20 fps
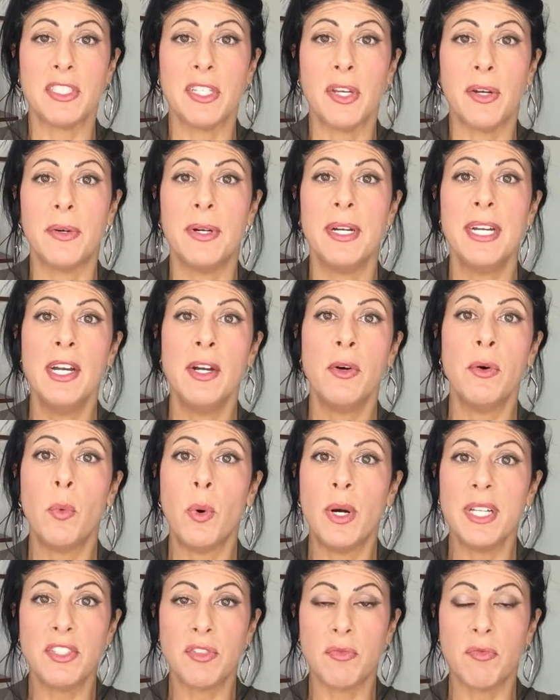So
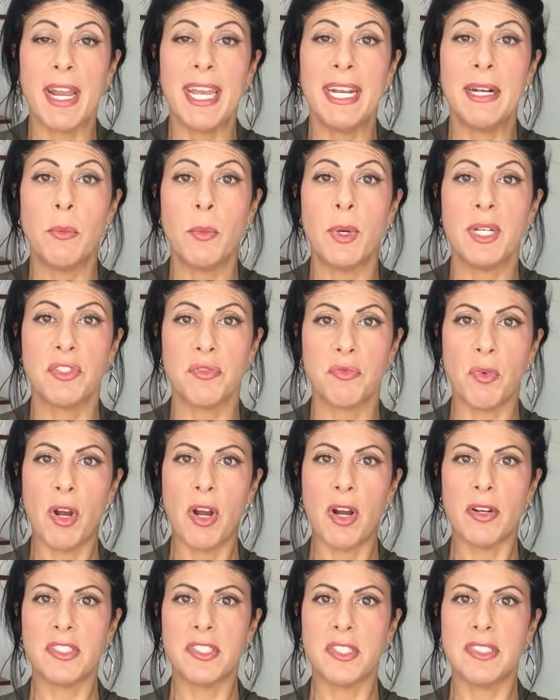what's right and what's
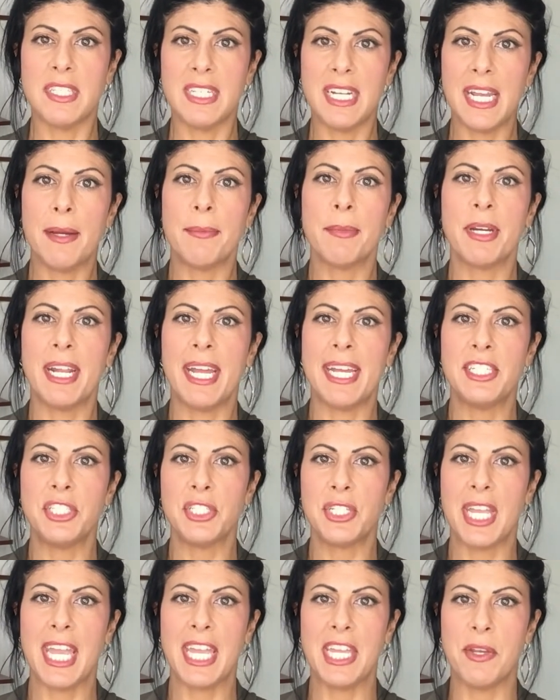wrong? So today I'm going to
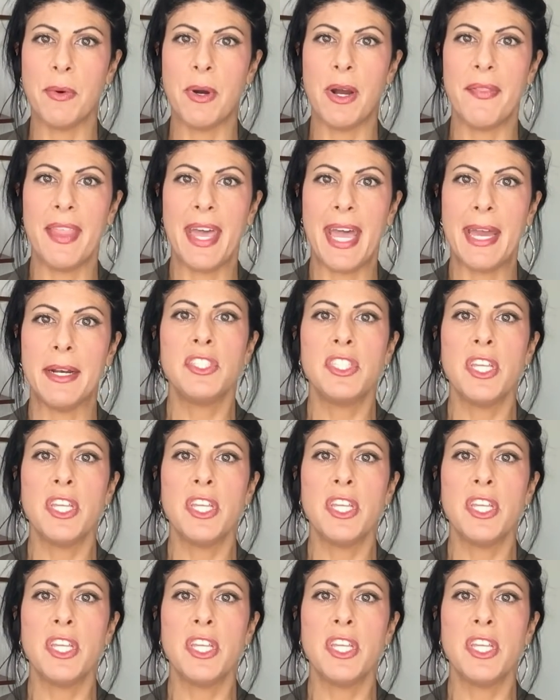educate you on that.